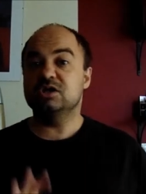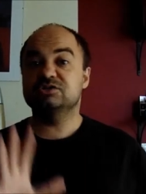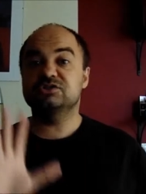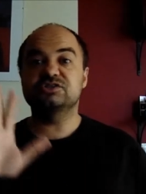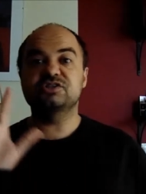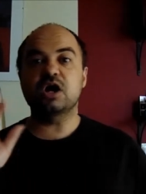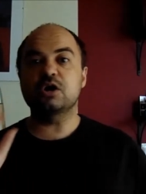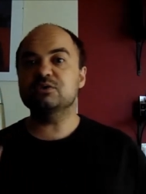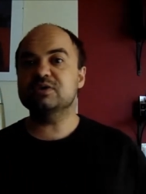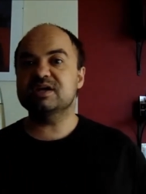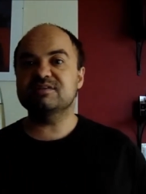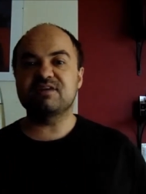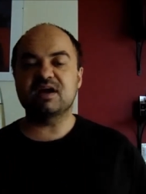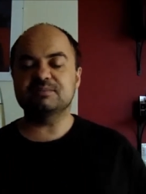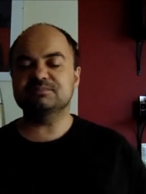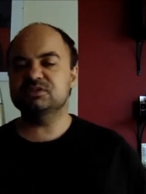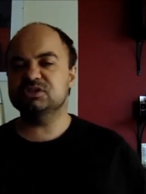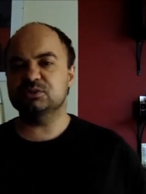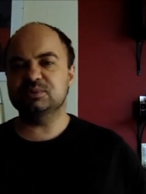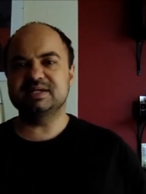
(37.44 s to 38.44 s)
So don't give
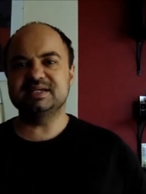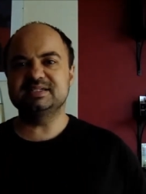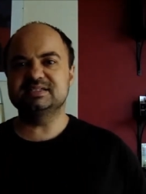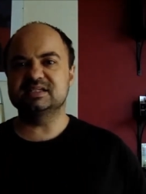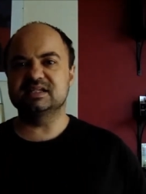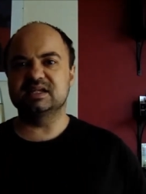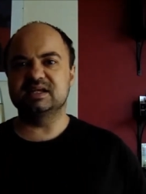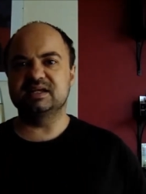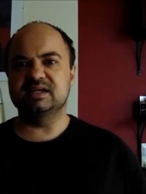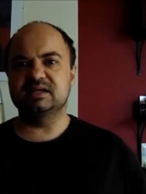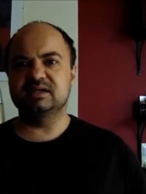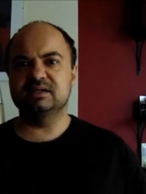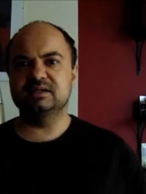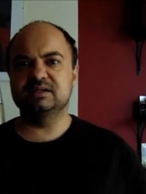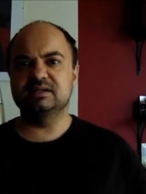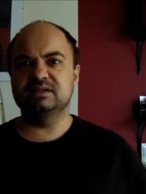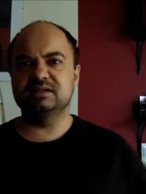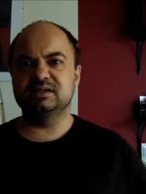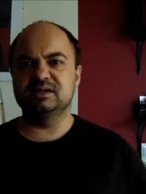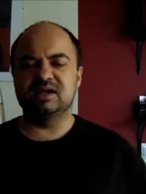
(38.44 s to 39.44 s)
up too easily,
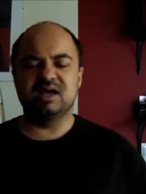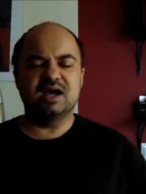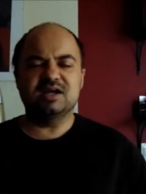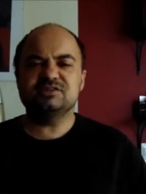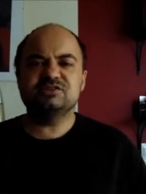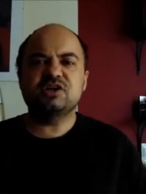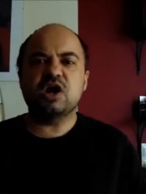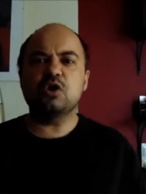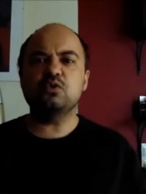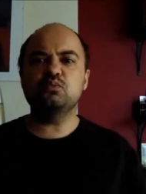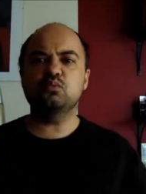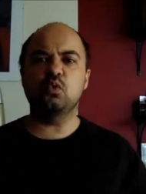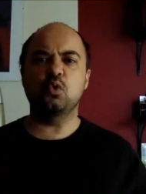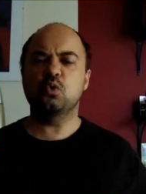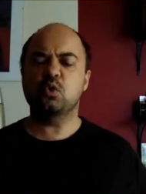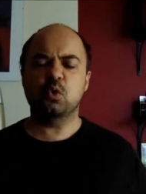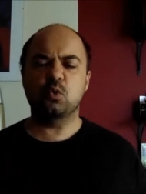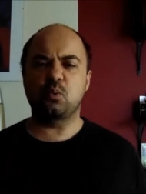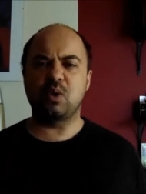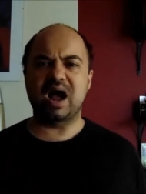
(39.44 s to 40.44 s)
and don't
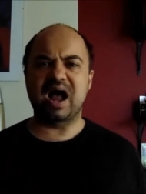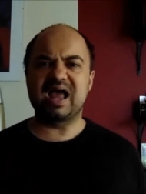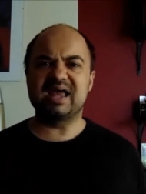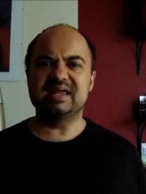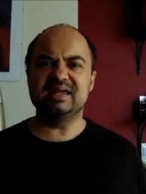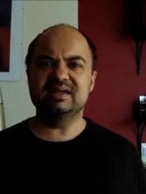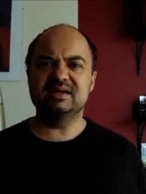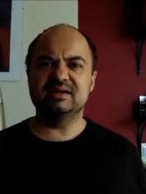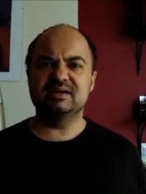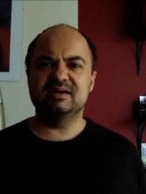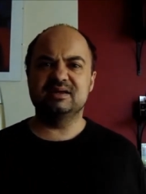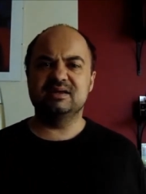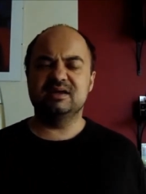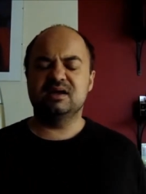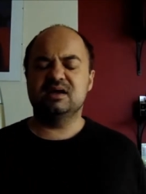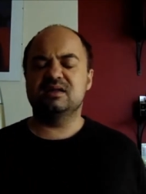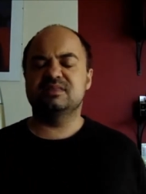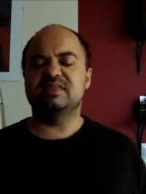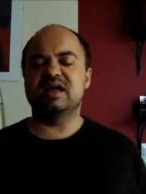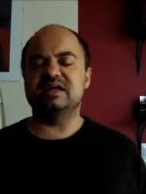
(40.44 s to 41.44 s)
walk away.
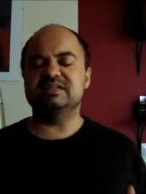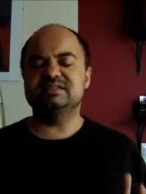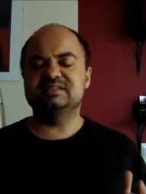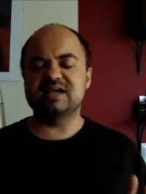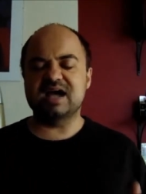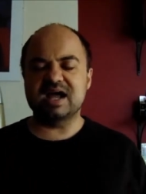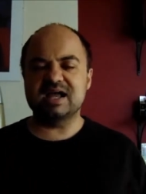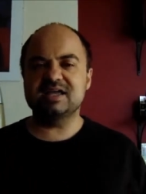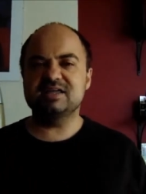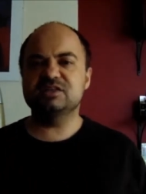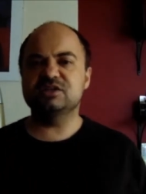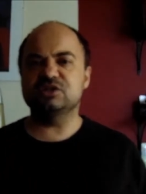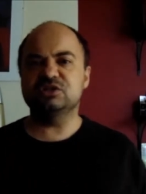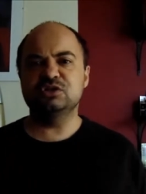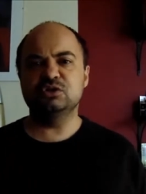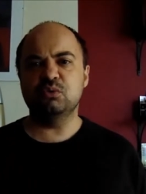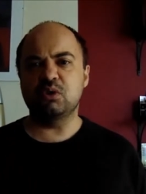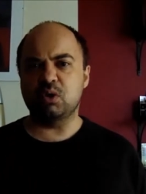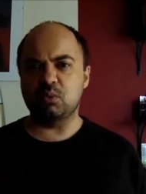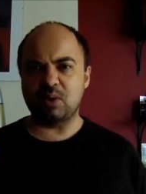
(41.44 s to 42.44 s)
That day
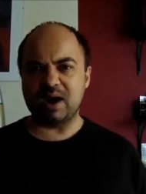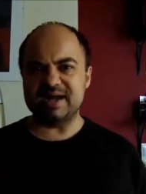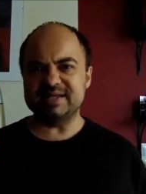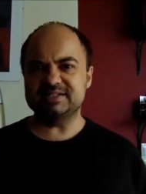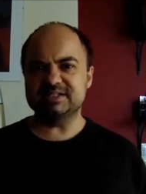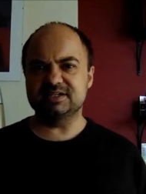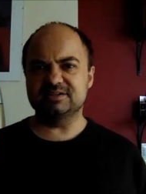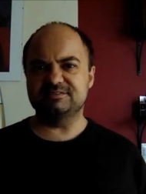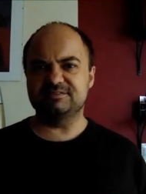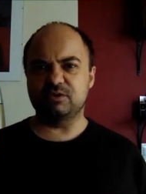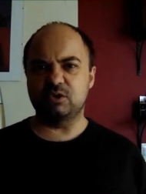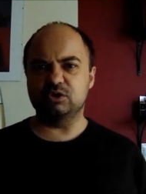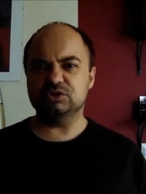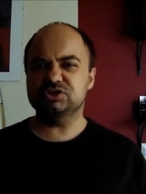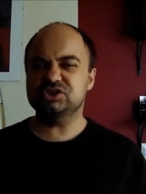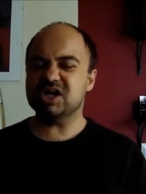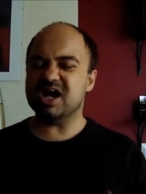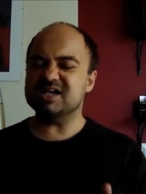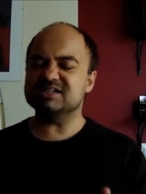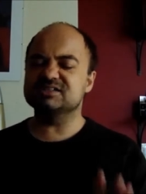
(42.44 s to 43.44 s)
that you are waiting for
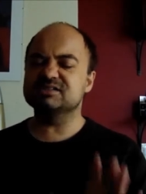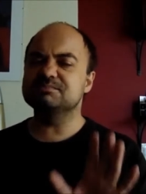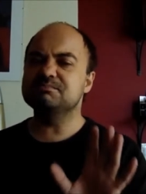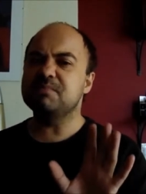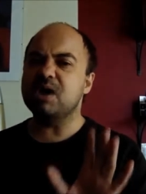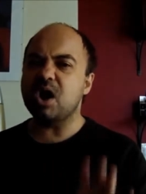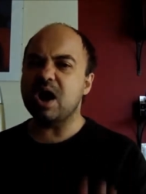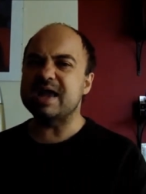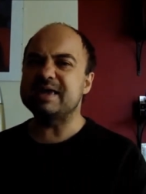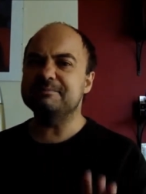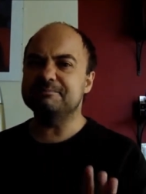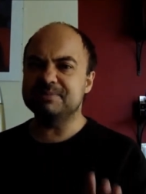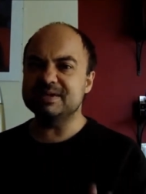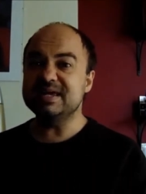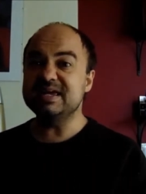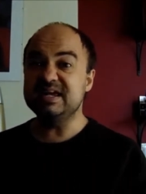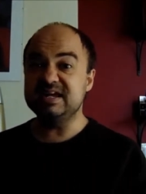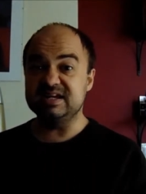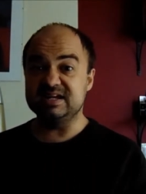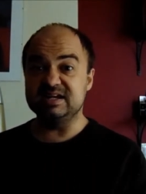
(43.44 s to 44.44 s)
just might
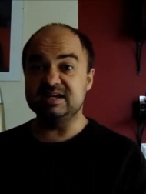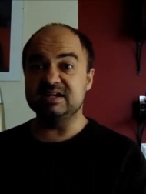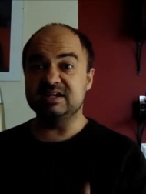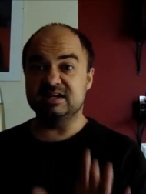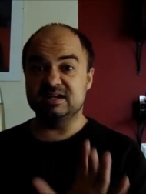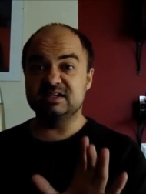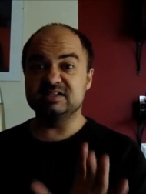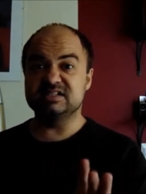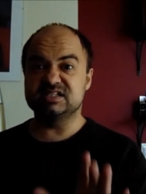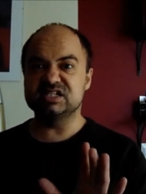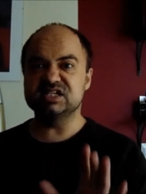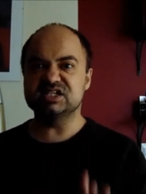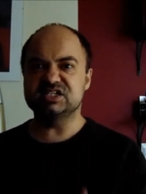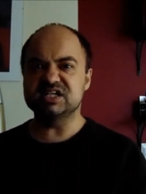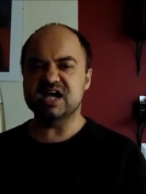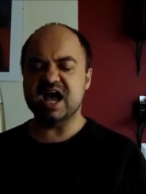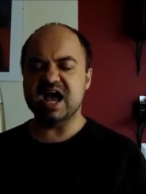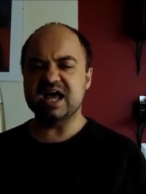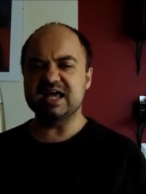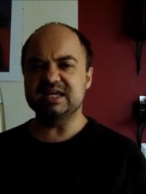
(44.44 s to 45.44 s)
be
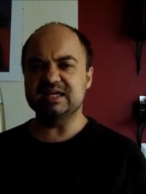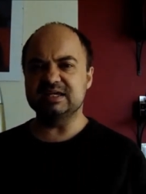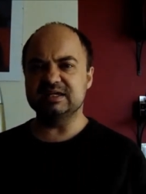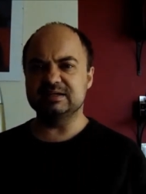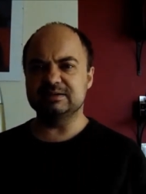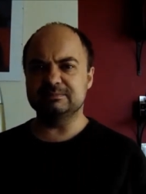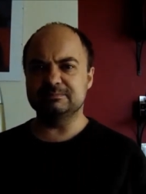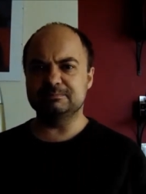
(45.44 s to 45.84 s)
today.